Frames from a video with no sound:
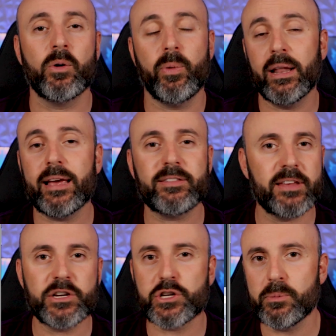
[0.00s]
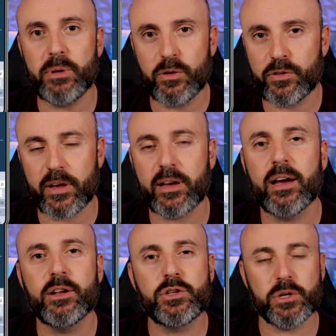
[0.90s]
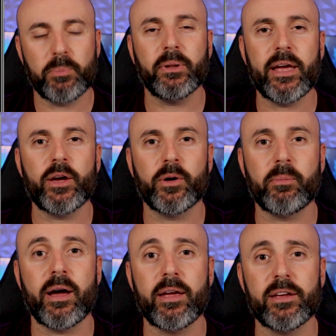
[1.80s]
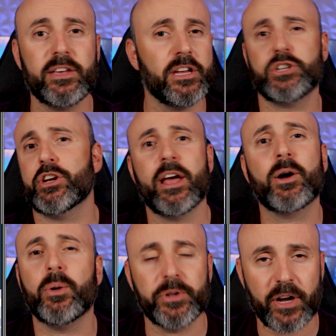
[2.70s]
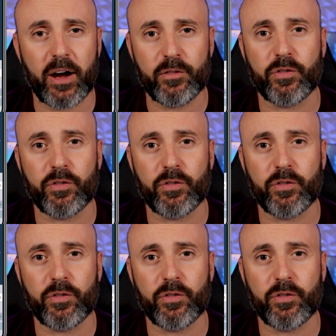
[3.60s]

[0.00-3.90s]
relaxation music to play on my kitchen Echo Dot,